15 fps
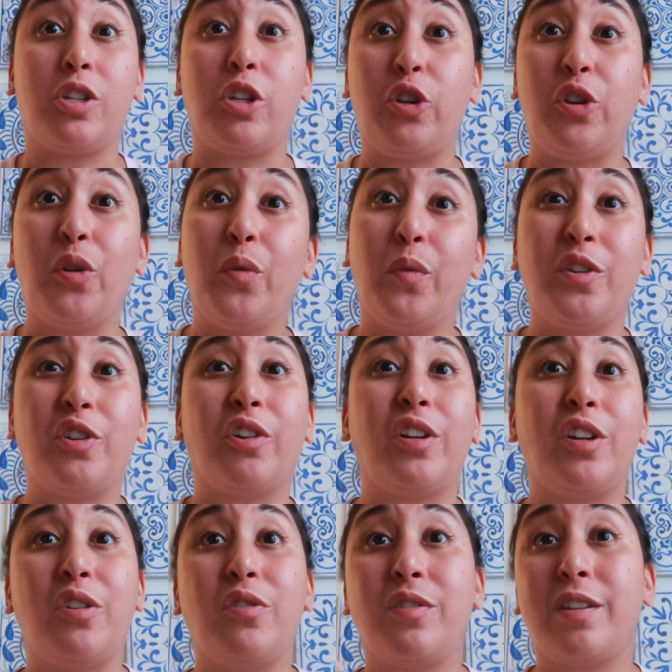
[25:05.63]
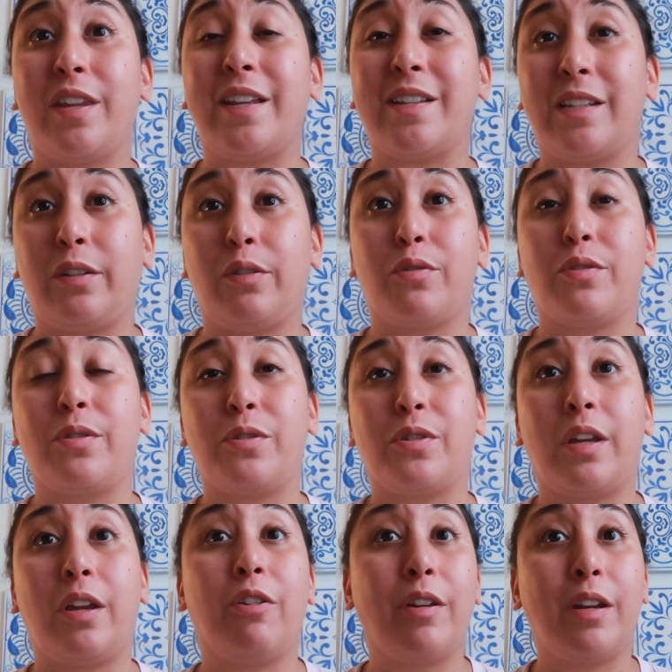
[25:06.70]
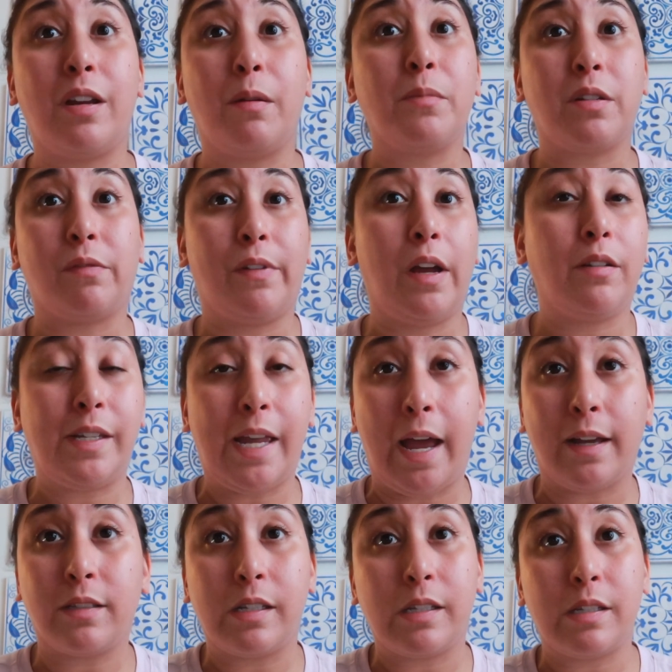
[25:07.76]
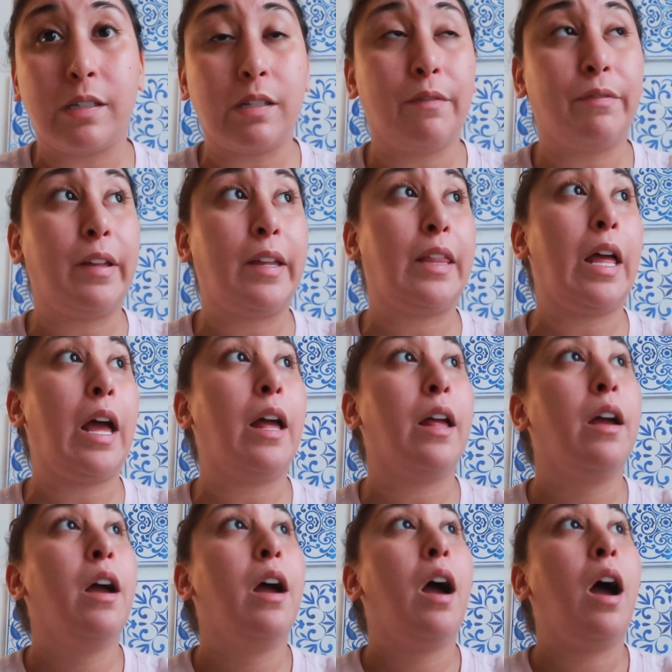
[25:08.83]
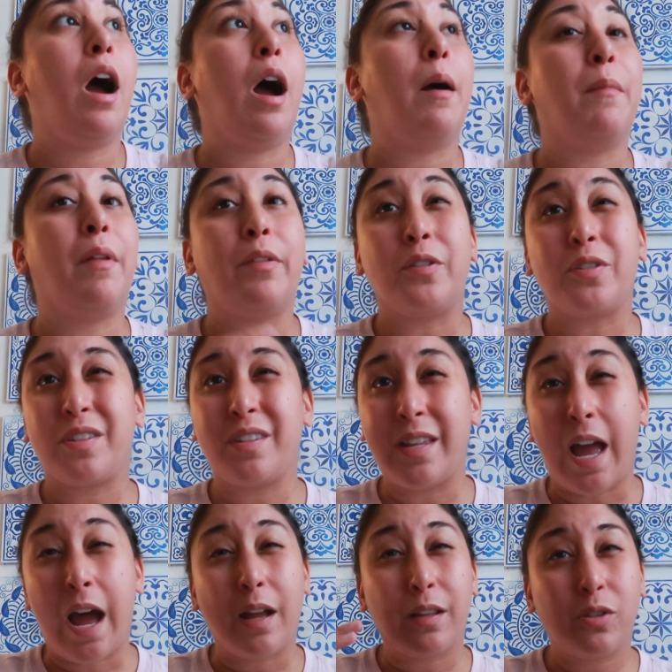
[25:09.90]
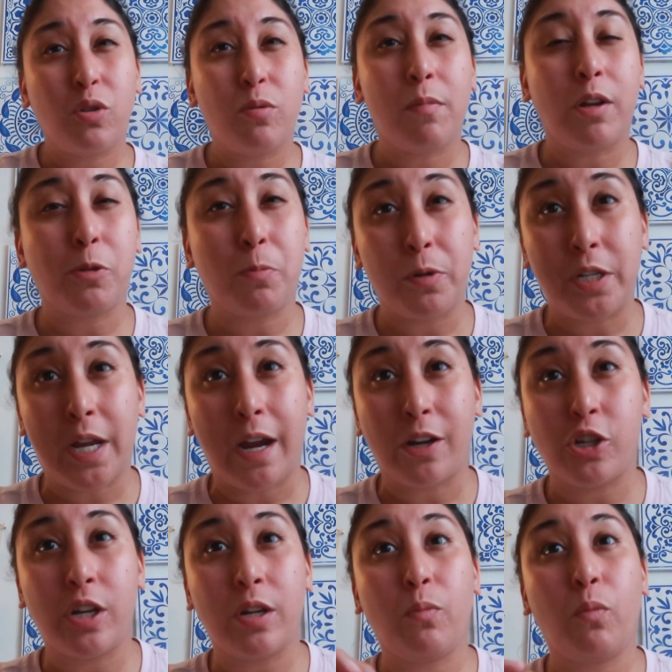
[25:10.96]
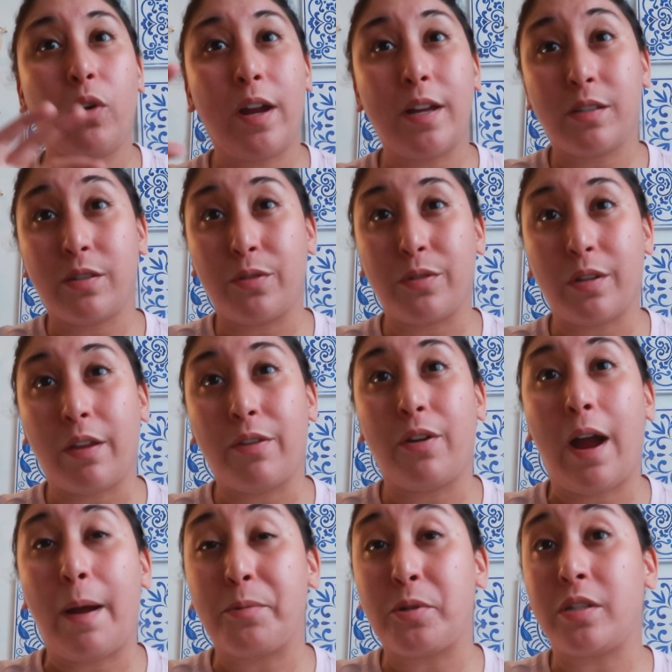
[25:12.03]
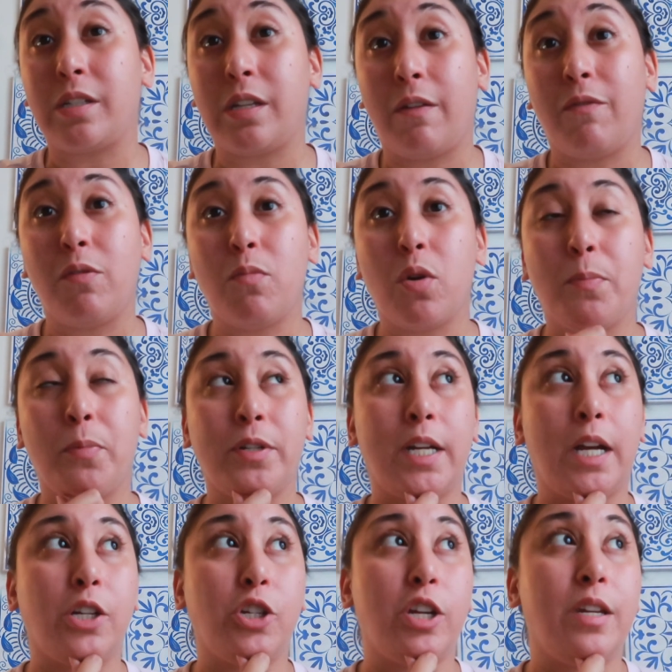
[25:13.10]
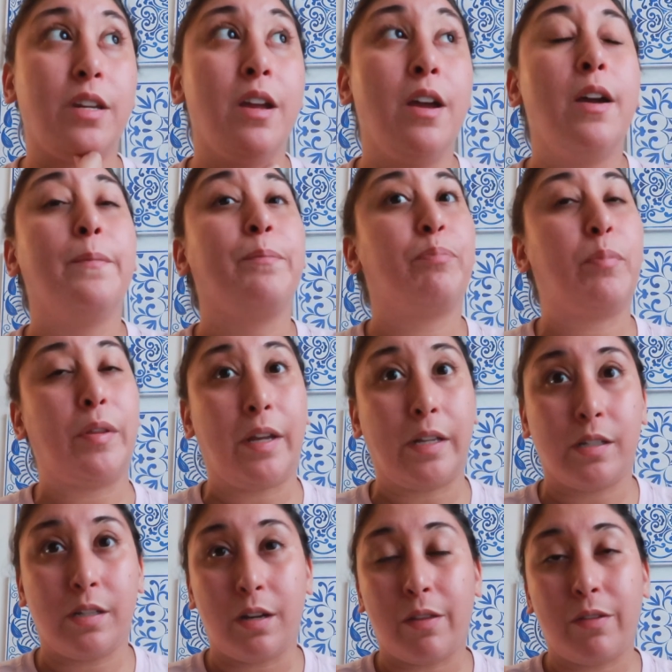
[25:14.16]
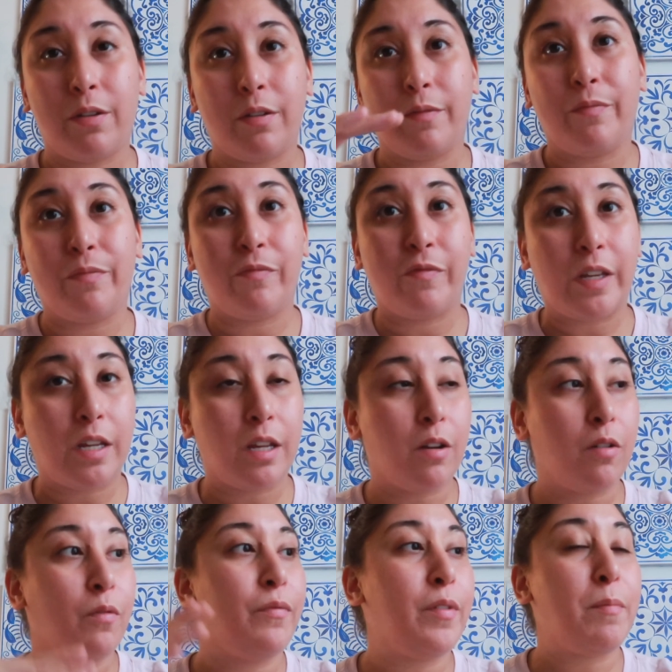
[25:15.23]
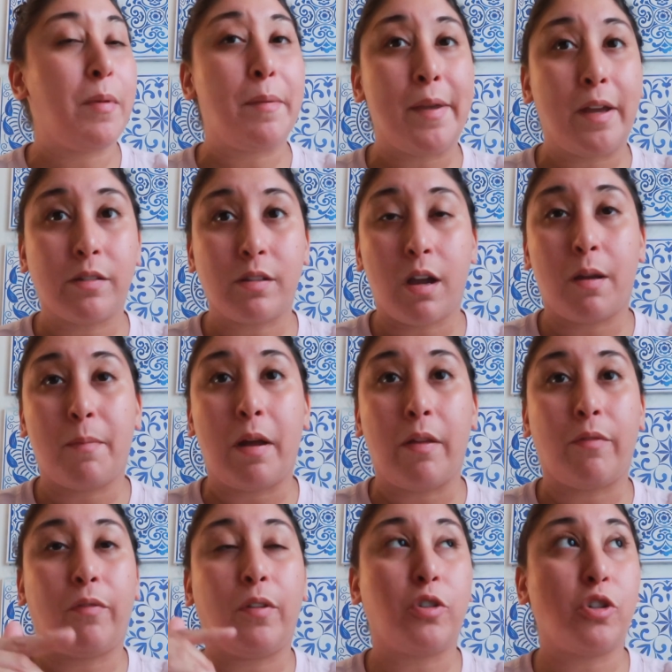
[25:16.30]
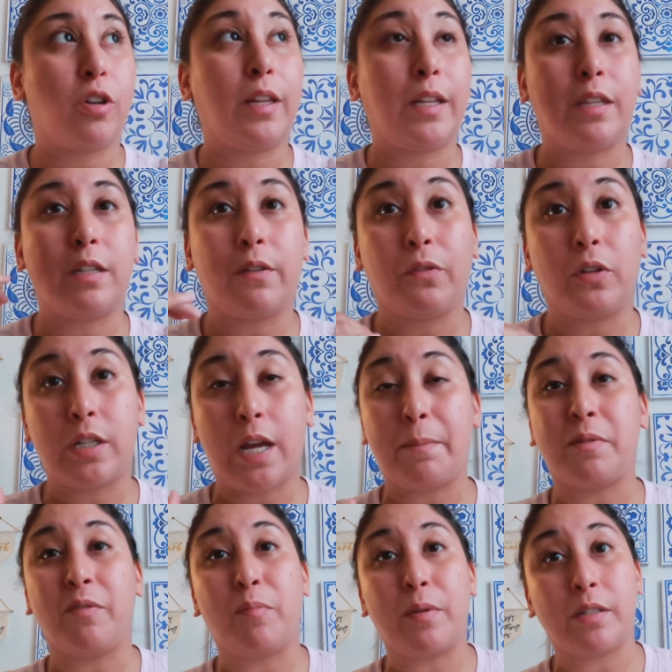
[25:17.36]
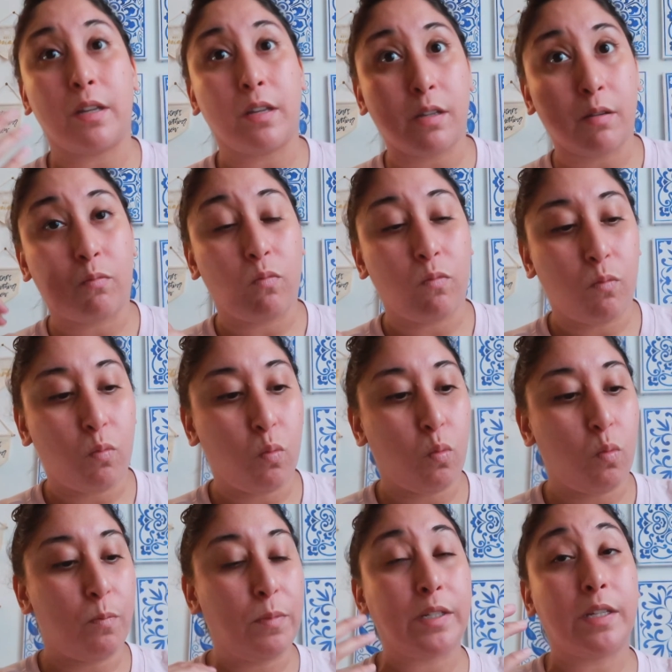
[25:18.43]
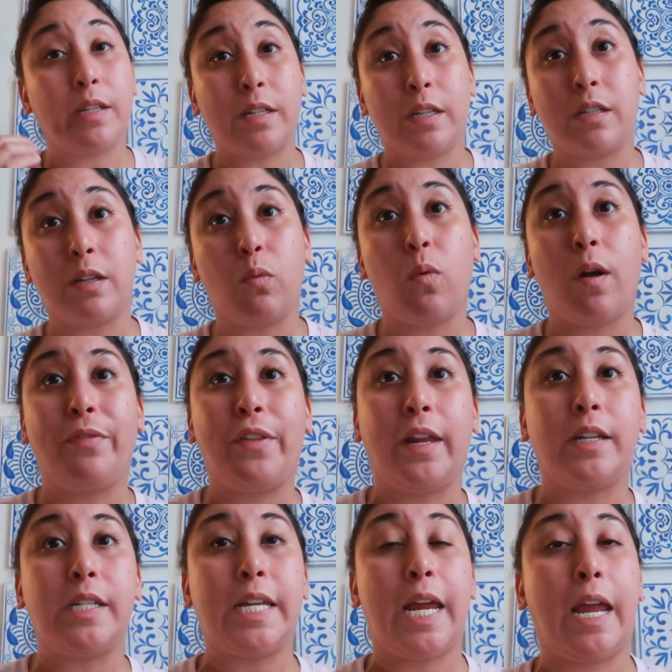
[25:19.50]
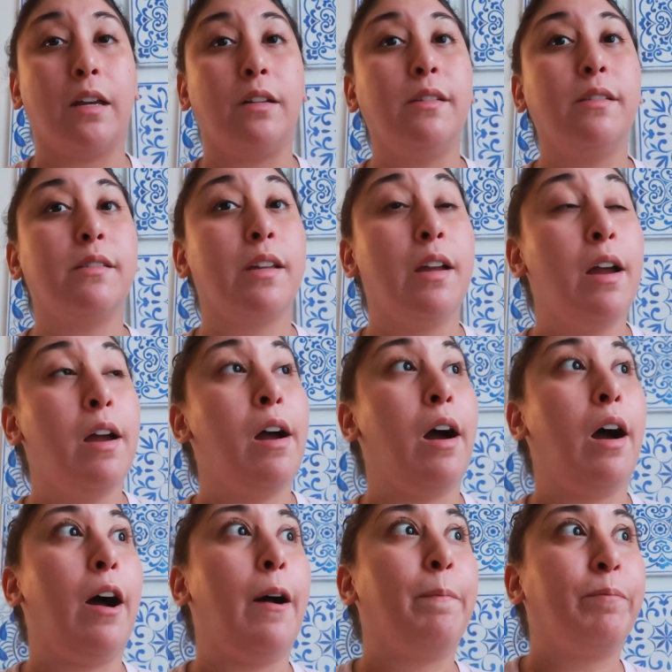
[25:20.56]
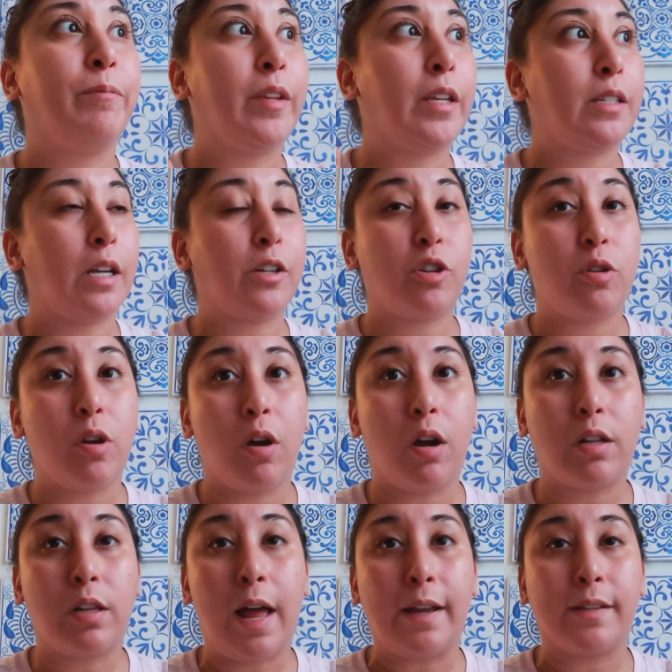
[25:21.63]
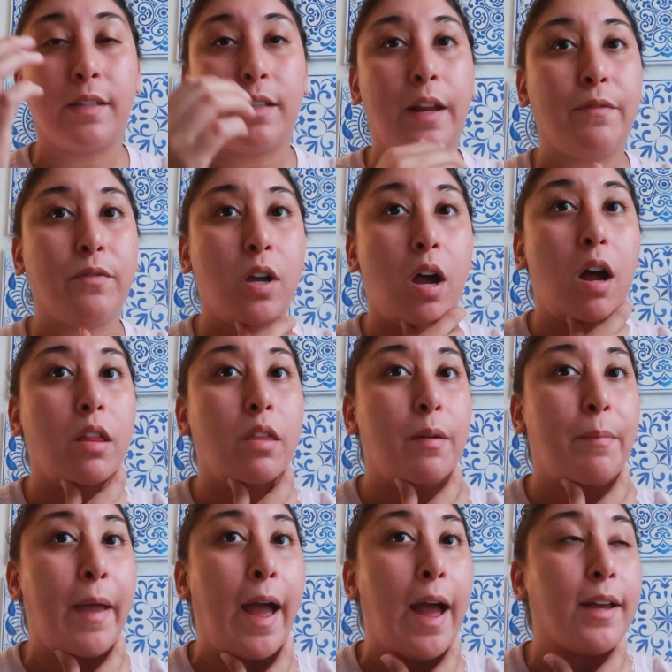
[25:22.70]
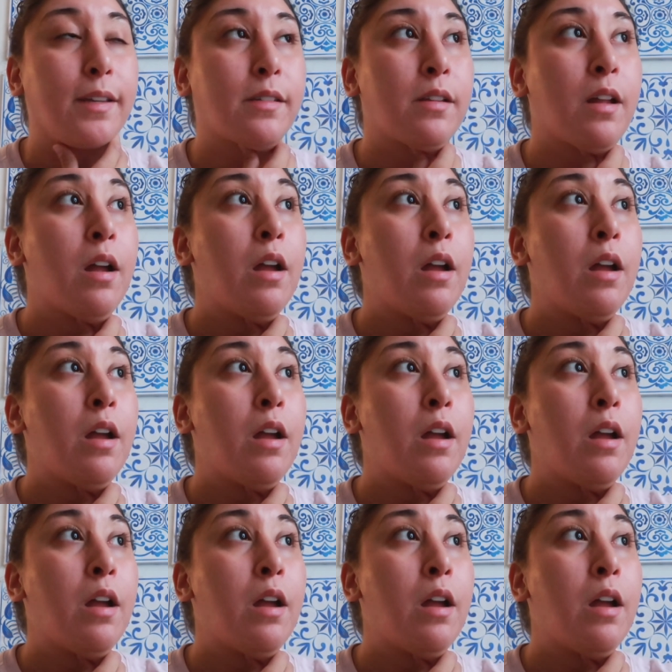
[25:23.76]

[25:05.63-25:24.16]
you, and you're going to use things like your social security number to file taxes and stuff like that, and there's not too much protection, whereas those other options give you more protection. But that's another video that maybe I'll talk about in the future, like the different types of businesses and what that entails. That's actually a class that I've taught in the past